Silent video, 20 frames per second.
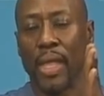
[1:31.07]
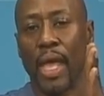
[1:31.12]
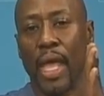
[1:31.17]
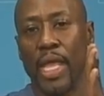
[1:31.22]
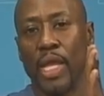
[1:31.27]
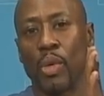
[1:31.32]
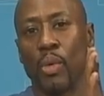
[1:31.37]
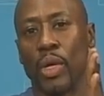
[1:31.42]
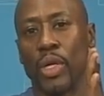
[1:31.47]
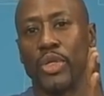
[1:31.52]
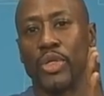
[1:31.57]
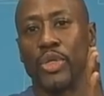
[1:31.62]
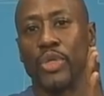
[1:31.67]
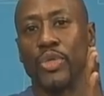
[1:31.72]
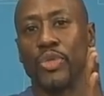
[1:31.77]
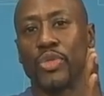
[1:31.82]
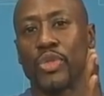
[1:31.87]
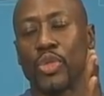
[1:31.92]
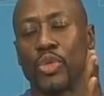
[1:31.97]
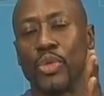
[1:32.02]
And you want to
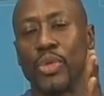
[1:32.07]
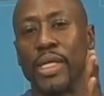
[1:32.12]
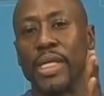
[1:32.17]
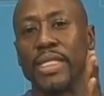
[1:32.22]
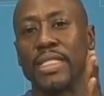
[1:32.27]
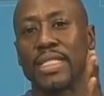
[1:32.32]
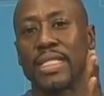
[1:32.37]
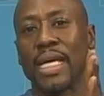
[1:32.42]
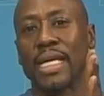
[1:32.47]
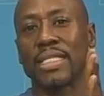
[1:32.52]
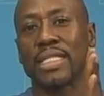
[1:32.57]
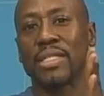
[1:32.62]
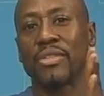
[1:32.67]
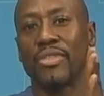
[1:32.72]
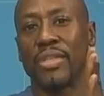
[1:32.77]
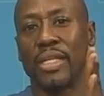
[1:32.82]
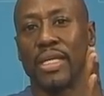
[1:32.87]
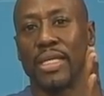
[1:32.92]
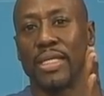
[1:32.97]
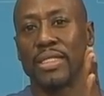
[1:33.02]
do 3 sets
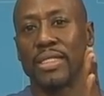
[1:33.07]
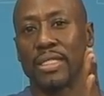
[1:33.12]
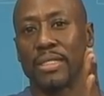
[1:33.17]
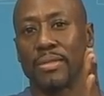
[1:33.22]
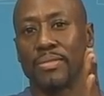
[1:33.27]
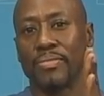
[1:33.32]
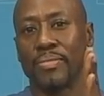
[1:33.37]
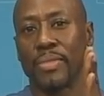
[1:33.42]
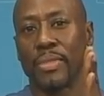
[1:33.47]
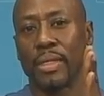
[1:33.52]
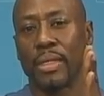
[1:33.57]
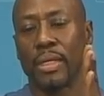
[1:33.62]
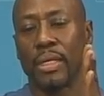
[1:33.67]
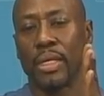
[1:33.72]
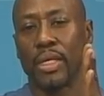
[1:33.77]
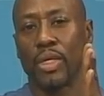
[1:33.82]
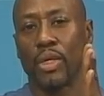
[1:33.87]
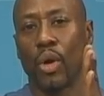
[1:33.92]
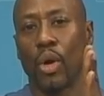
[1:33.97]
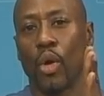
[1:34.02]
of these.
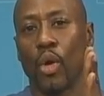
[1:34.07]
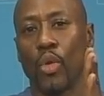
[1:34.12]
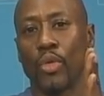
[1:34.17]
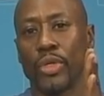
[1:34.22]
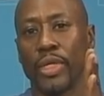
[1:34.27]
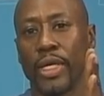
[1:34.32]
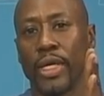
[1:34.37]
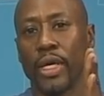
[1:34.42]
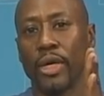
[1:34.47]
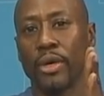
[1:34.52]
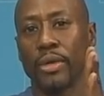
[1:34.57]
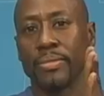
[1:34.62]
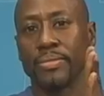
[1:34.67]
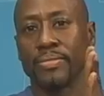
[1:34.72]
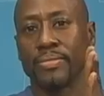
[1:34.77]
You hold here.